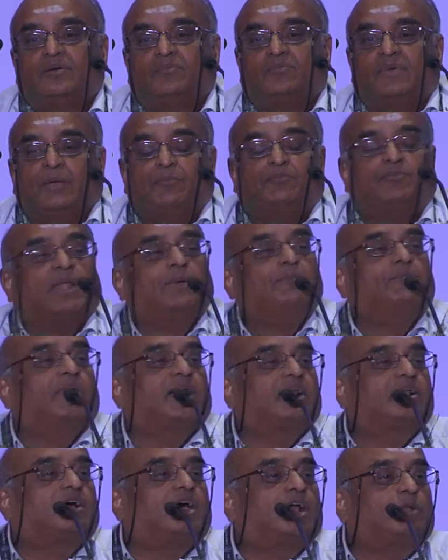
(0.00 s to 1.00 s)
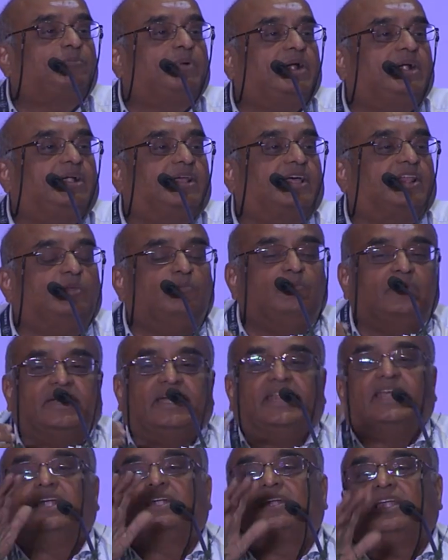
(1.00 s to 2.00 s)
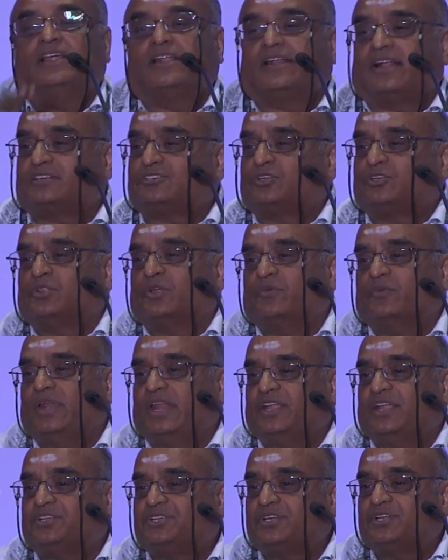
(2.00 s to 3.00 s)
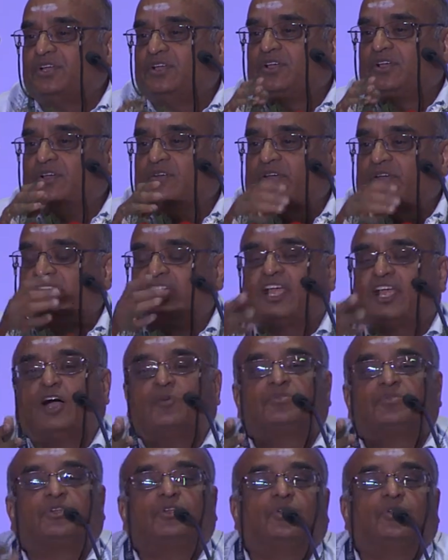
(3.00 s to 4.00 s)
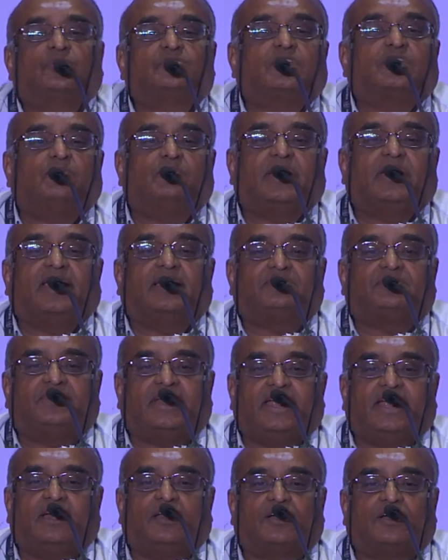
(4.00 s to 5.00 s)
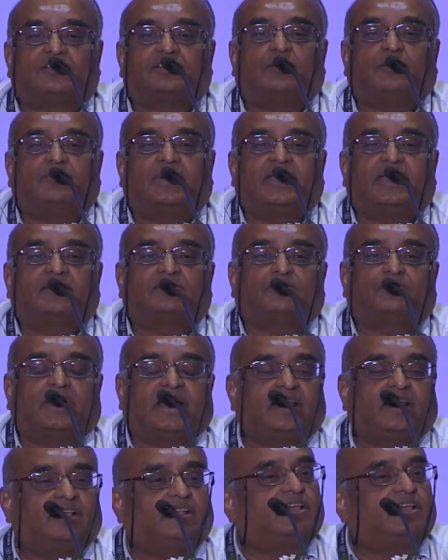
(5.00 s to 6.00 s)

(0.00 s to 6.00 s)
My plumber, carpenter immediately rush to the village when he comes to know somebody has died or somebody's marriage